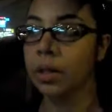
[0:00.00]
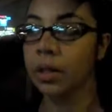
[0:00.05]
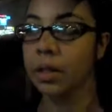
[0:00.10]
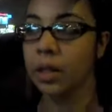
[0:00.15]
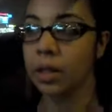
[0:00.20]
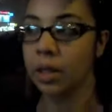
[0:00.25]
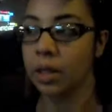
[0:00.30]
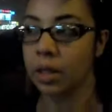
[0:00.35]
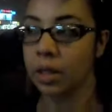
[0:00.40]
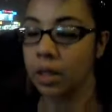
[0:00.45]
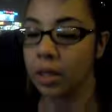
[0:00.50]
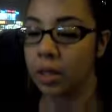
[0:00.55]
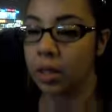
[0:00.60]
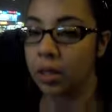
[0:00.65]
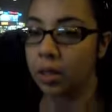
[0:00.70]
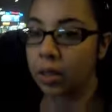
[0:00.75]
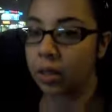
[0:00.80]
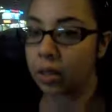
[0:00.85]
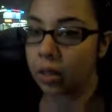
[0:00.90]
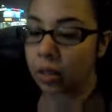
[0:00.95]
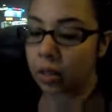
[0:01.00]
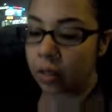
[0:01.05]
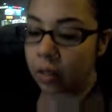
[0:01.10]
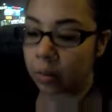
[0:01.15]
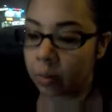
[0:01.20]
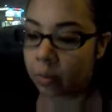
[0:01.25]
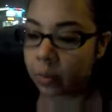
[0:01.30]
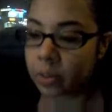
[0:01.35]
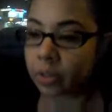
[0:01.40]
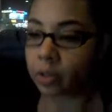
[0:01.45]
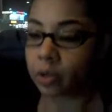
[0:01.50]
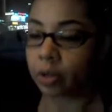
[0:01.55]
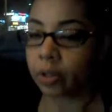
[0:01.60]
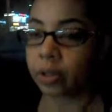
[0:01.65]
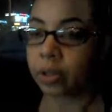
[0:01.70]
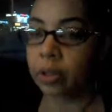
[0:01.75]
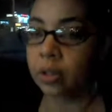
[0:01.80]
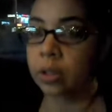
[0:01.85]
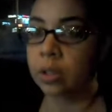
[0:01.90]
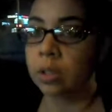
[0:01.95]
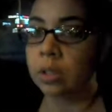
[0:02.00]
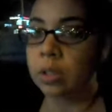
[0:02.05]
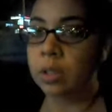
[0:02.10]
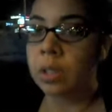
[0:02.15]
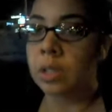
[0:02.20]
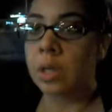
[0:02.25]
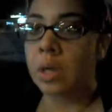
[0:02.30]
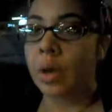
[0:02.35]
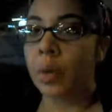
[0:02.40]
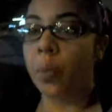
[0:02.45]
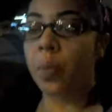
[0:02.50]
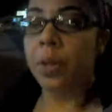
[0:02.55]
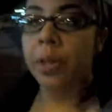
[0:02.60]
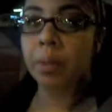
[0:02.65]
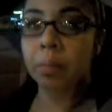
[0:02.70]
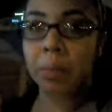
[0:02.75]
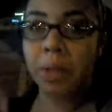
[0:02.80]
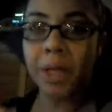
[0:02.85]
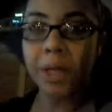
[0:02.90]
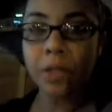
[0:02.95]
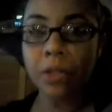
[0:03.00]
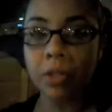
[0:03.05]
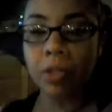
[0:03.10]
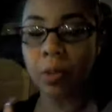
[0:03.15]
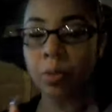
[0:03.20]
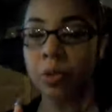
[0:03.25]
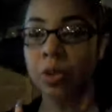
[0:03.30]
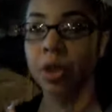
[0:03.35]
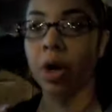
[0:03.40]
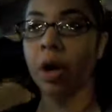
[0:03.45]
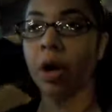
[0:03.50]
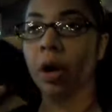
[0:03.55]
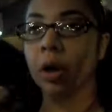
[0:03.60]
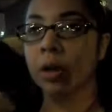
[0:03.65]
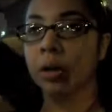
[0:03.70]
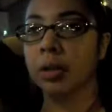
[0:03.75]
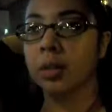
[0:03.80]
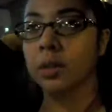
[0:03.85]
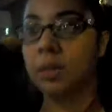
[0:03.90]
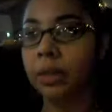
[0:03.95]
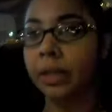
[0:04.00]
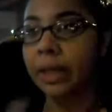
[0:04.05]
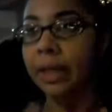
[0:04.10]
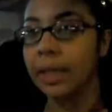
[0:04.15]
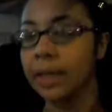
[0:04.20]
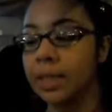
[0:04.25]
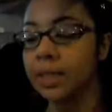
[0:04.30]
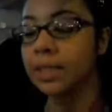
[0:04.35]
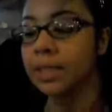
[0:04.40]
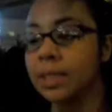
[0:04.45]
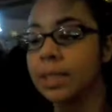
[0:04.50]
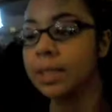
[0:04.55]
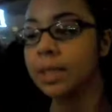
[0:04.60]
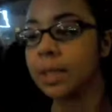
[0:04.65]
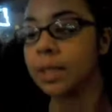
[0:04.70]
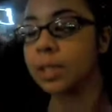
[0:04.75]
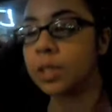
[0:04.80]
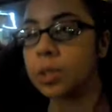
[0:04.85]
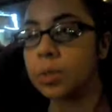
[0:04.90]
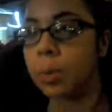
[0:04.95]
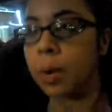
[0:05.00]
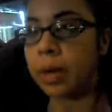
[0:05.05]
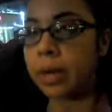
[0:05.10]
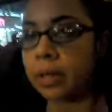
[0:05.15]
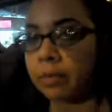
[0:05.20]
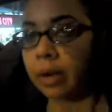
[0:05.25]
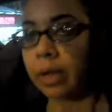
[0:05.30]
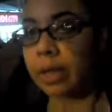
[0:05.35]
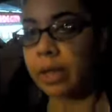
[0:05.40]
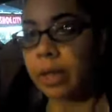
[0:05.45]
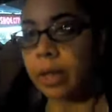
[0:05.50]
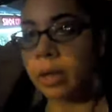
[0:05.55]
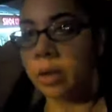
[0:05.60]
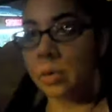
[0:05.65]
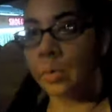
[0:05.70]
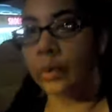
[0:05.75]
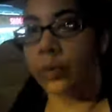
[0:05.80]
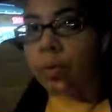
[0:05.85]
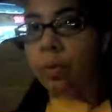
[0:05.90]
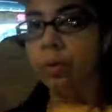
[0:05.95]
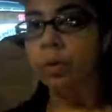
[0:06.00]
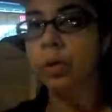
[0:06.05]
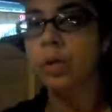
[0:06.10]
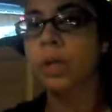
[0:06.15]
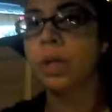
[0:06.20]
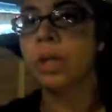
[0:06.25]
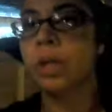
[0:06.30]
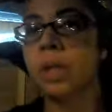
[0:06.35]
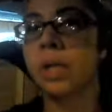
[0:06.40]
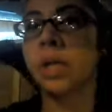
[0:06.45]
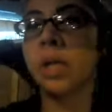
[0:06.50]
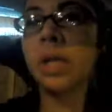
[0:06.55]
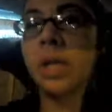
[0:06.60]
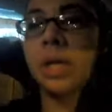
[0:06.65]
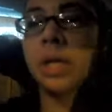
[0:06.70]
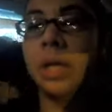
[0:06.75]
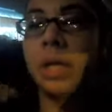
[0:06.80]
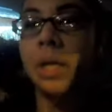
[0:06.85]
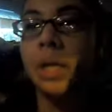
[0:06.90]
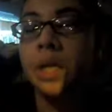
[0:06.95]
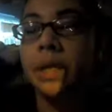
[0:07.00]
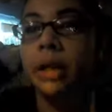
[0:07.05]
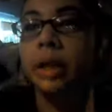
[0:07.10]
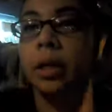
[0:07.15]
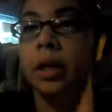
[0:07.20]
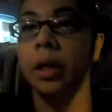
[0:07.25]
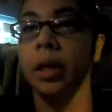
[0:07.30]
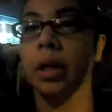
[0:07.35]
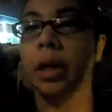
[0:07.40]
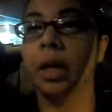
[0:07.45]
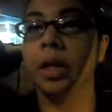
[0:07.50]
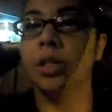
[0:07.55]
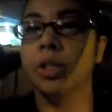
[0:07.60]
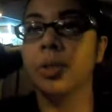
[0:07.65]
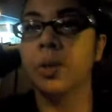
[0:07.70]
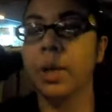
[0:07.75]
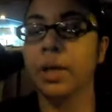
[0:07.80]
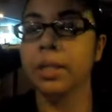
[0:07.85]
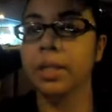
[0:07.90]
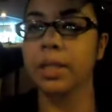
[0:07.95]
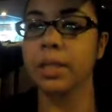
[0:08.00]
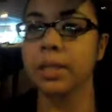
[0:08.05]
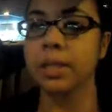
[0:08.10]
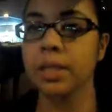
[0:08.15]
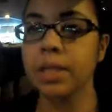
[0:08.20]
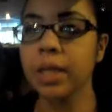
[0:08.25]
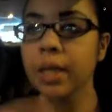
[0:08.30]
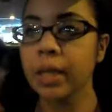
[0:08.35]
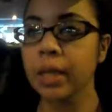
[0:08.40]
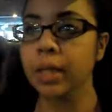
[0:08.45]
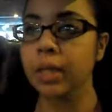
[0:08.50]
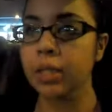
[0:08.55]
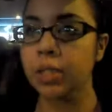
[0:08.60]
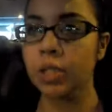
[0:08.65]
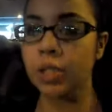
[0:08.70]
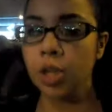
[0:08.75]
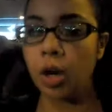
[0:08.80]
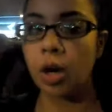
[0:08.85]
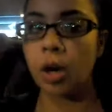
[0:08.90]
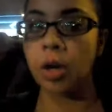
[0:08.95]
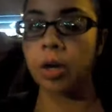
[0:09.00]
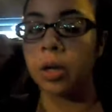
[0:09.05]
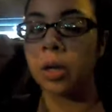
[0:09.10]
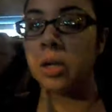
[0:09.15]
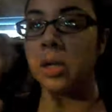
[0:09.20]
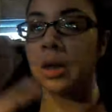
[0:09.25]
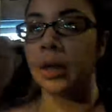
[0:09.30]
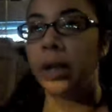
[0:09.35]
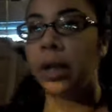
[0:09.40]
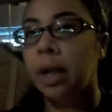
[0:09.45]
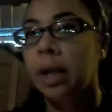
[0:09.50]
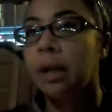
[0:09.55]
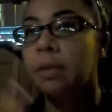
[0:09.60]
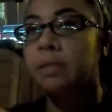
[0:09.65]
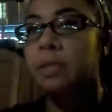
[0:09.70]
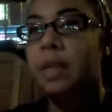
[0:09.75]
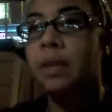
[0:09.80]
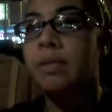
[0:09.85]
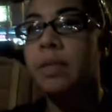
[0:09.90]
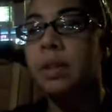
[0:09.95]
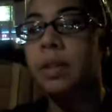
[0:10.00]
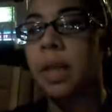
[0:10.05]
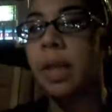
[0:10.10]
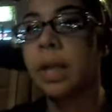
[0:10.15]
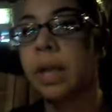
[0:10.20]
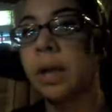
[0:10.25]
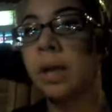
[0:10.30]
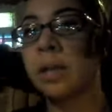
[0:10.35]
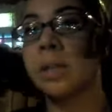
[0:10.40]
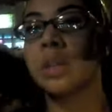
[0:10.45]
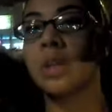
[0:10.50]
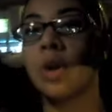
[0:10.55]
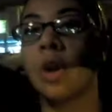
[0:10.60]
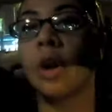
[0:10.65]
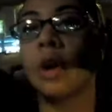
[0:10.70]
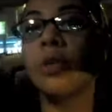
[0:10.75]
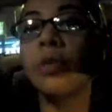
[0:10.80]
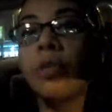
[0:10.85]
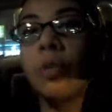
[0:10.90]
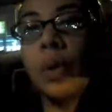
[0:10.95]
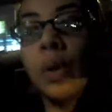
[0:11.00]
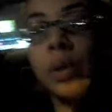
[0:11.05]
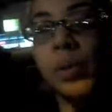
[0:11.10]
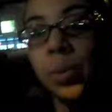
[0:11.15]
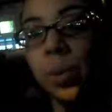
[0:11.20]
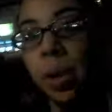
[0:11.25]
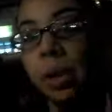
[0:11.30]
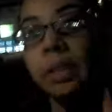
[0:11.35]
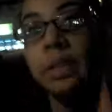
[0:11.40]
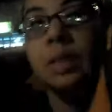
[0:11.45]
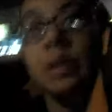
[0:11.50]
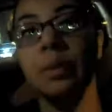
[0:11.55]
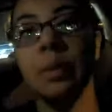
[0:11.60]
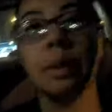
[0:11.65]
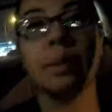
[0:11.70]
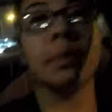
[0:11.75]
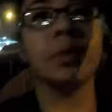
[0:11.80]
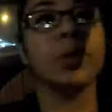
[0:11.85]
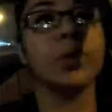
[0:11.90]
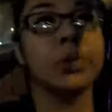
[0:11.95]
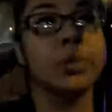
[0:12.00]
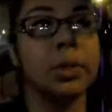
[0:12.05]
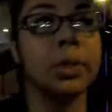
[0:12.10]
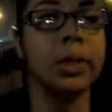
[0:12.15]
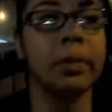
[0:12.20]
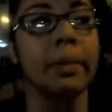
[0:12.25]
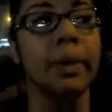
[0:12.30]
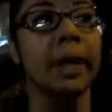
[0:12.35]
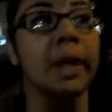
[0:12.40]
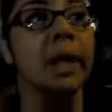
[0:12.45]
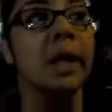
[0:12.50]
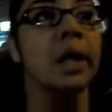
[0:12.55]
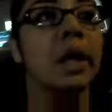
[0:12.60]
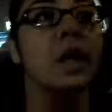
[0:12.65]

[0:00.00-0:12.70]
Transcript: the what's it called? With it being so dark, like it's 6:20 right now, and as you guys can see, it's dark, and I have to have the light on in the car for you guys to be able to see me.